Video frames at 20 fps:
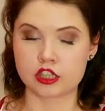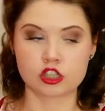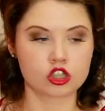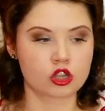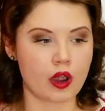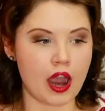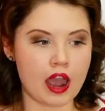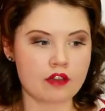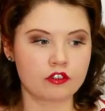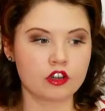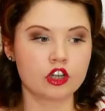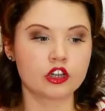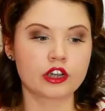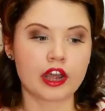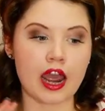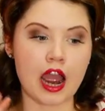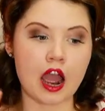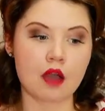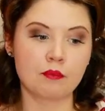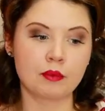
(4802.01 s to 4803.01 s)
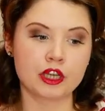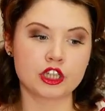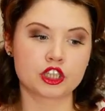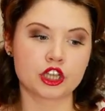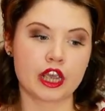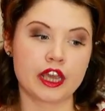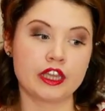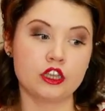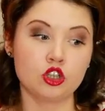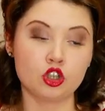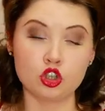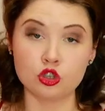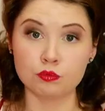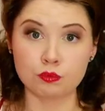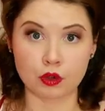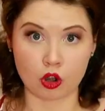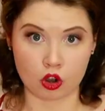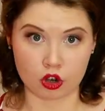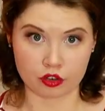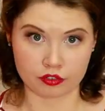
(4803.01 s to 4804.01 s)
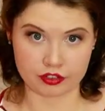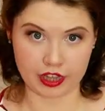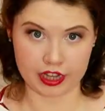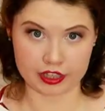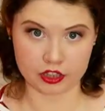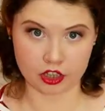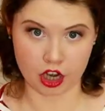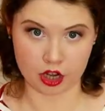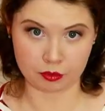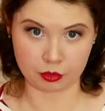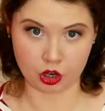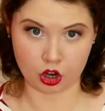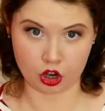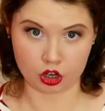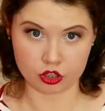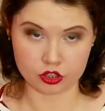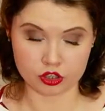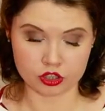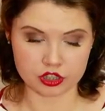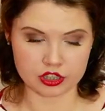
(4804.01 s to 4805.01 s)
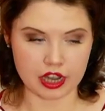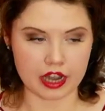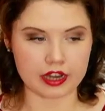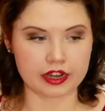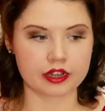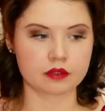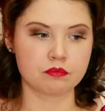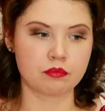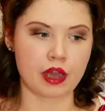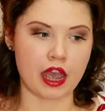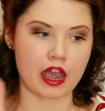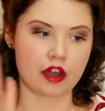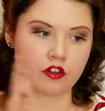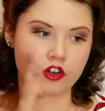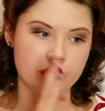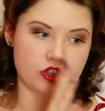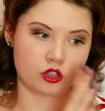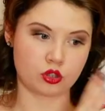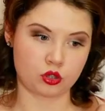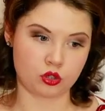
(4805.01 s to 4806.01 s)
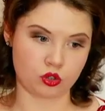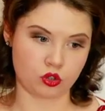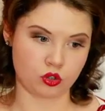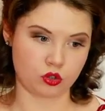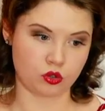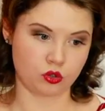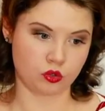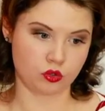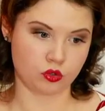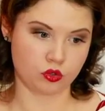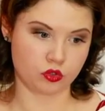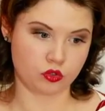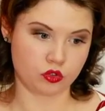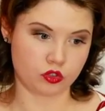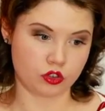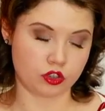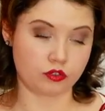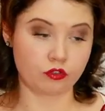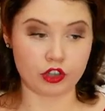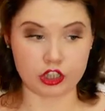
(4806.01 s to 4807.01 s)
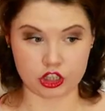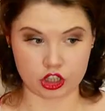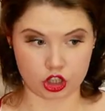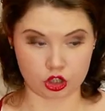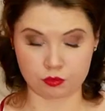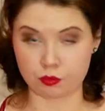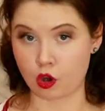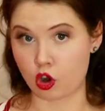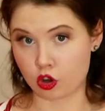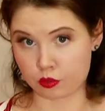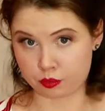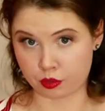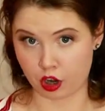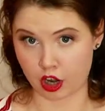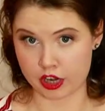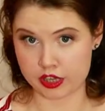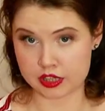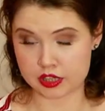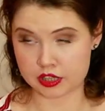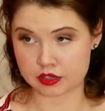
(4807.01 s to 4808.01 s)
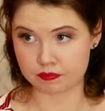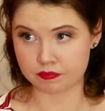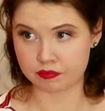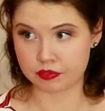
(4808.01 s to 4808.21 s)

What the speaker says: So have a look at how much a new block of that type costs and compare it to the vintage block price.